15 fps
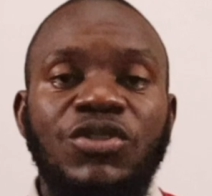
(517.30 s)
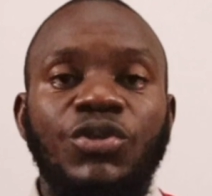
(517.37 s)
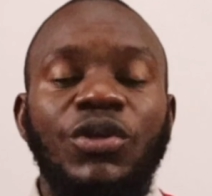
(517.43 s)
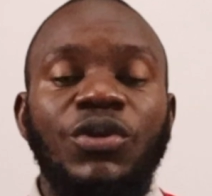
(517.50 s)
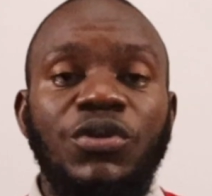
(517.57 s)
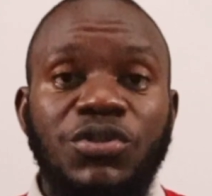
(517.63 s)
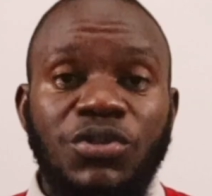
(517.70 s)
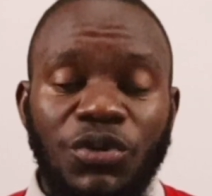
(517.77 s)
So,
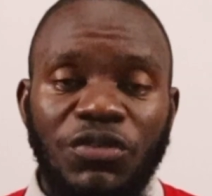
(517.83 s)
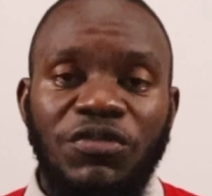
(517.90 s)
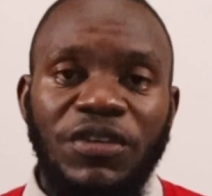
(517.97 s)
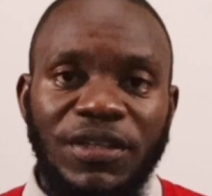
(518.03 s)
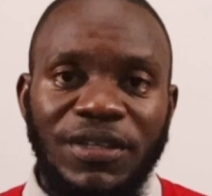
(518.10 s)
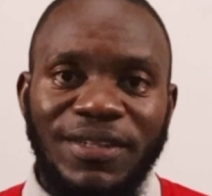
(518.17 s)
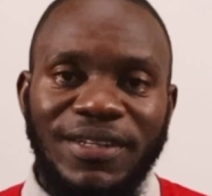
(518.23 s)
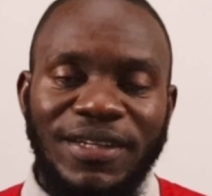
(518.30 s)
you're not
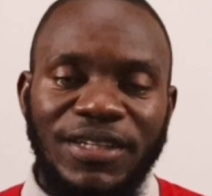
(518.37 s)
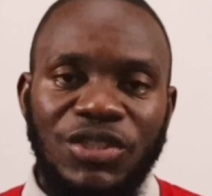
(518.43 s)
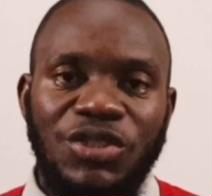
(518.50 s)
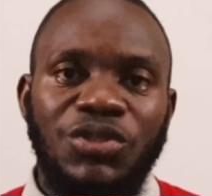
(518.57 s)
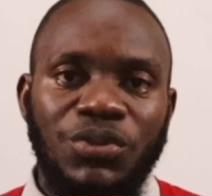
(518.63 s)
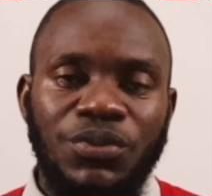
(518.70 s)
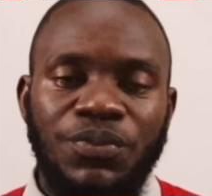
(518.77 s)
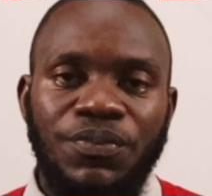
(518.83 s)
solving the
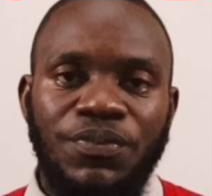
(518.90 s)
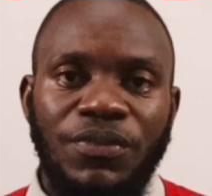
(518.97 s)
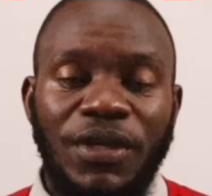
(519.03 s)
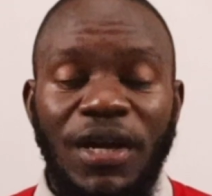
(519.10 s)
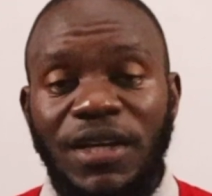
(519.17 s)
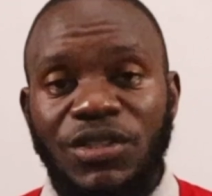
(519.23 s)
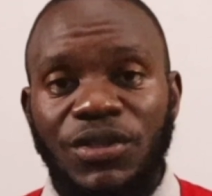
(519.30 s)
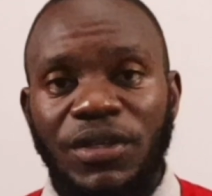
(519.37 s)
issue.
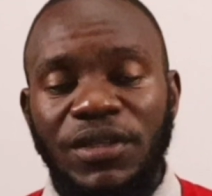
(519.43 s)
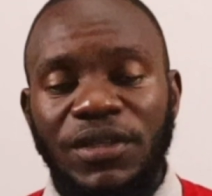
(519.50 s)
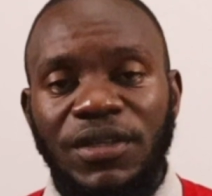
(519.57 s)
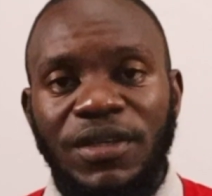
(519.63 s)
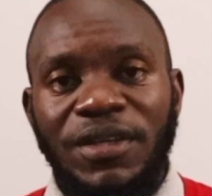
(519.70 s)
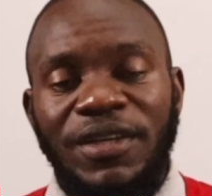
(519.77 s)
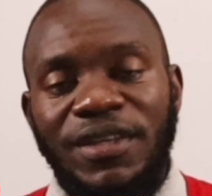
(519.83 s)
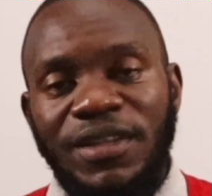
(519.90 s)
Actually,
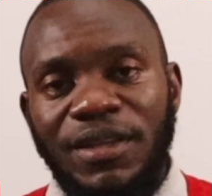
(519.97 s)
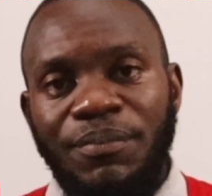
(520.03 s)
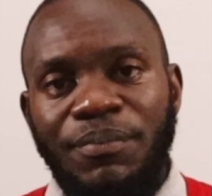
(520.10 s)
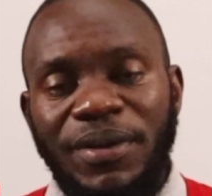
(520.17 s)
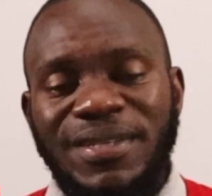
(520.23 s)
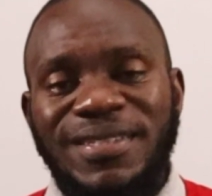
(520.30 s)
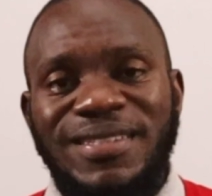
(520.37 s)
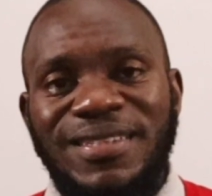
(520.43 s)
the
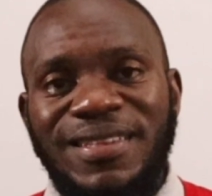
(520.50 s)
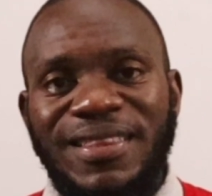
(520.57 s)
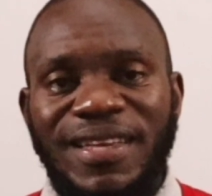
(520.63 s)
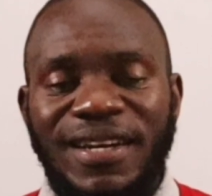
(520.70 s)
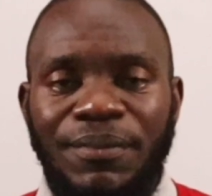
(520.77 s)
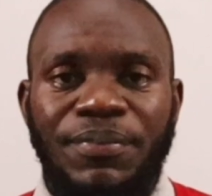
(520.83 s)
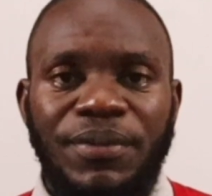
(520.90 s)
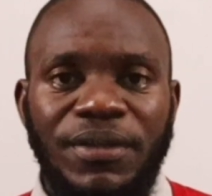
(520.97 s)
best
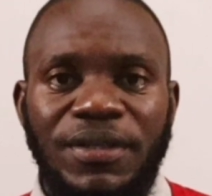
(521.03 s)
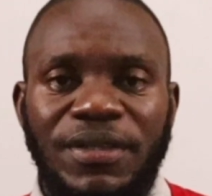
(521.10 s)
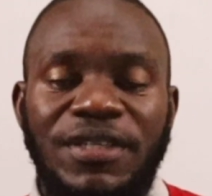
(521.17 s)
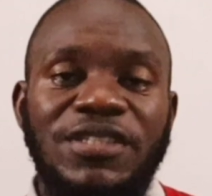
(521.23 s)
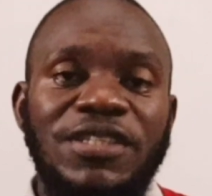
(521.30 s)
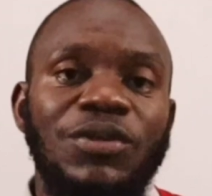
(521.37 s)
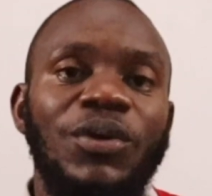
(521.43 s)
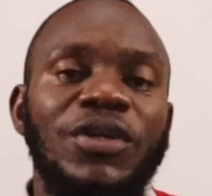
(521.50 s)
therapy
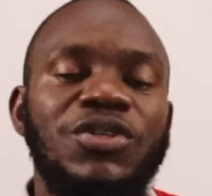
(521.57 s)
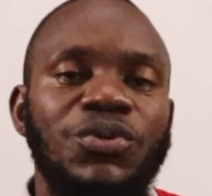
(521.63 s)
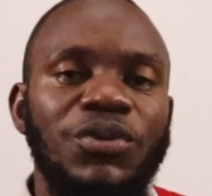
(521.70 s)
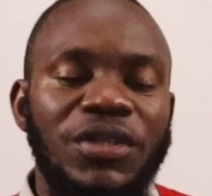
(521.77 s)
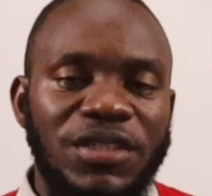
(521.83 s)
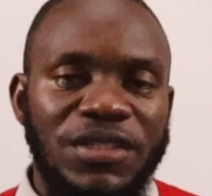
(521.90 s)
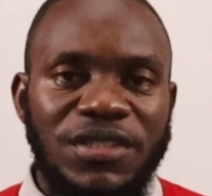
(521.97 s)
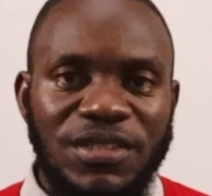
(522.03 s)
is in what
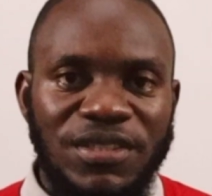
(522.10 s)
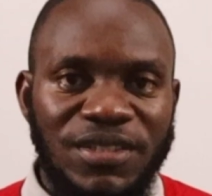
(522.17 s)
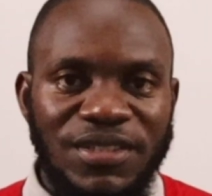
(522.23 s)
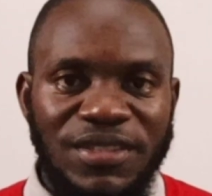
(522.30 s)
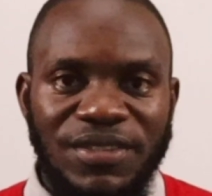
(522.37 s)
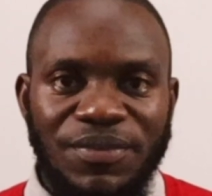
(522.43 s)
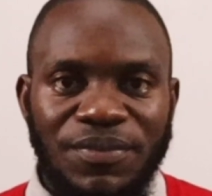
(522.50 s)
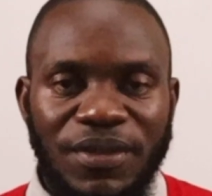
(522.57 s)
you eat
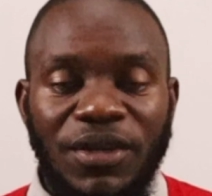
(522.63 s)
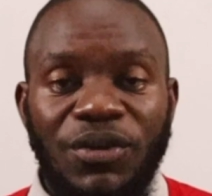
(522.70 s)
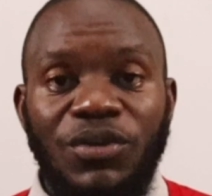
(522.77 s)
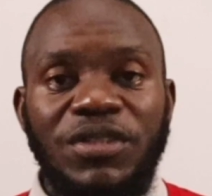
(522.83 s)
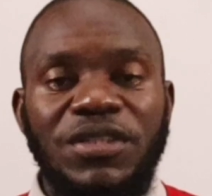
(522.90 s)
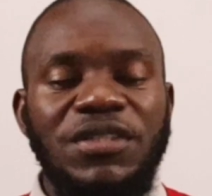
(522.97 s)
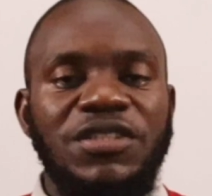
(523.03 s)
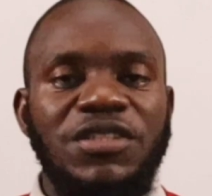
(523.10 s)
and
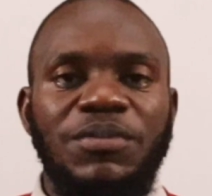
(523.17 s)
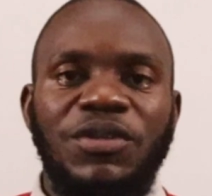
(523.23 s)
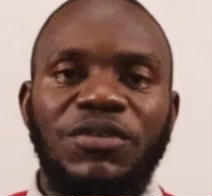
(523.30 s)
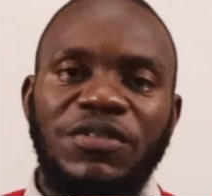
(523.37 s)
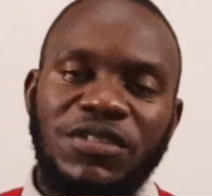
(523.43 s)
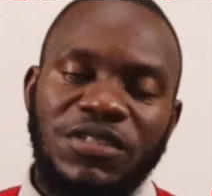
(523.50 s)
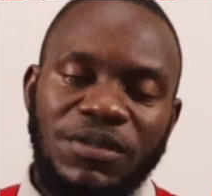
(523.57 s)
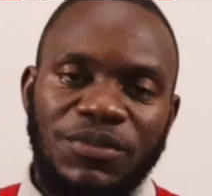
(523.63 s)
not in treatment
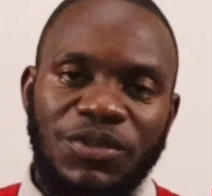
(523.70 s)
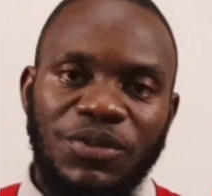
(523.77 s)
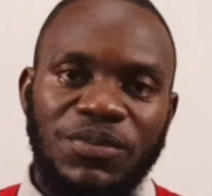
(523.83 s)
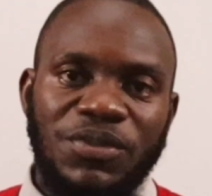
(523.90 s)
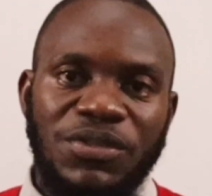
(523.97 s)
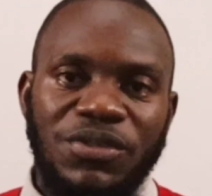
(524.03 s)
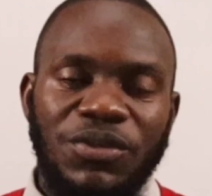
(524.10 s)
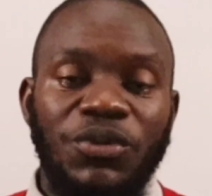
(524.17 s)
of the
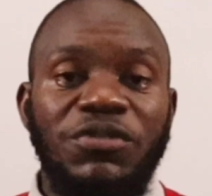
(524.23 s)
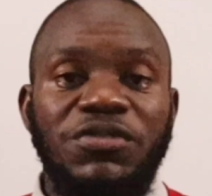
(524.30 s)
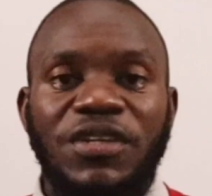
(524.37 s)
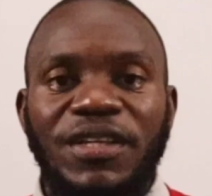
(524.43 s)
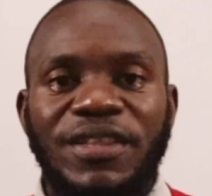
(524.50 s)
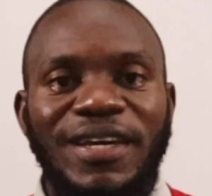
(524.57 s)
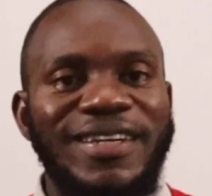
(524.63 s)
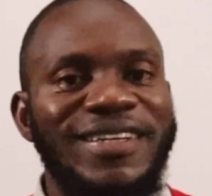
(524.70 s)
symptoms. We've
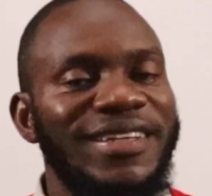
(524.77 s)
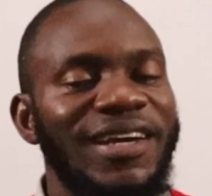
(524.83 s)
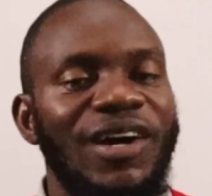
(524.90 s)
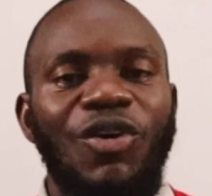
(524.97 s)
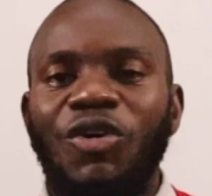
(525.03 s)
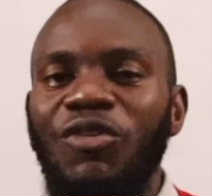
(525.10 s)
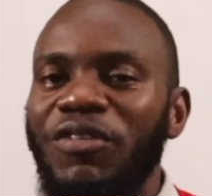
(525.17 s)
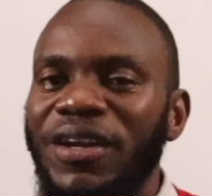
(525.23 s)
said that
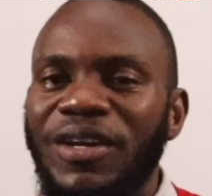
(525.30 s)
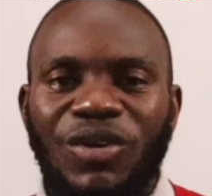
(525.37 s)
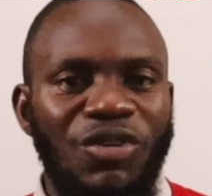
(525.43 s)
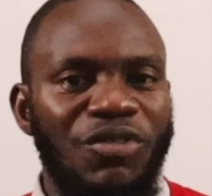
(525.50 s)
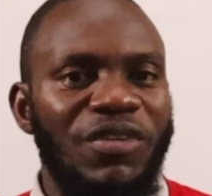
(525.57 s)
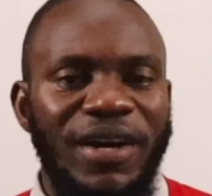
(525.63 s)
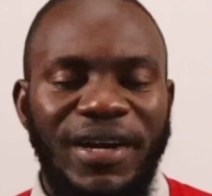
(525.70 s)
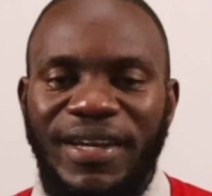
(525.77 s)
here over and
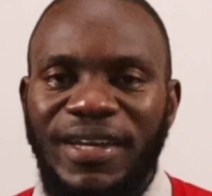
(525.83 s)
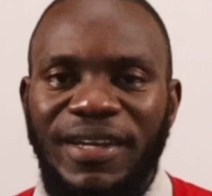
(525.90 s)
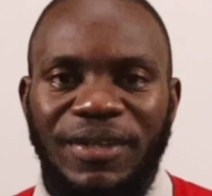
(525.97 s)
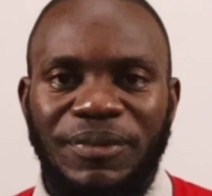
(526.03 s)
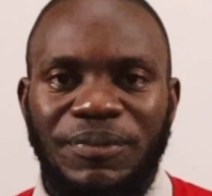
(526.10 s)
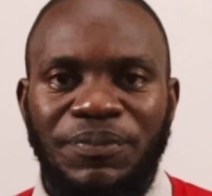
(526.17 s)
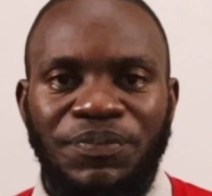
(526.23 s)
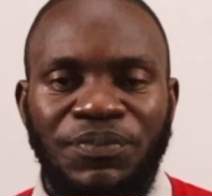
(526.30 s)
over
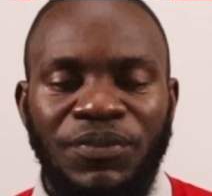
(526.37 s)
again.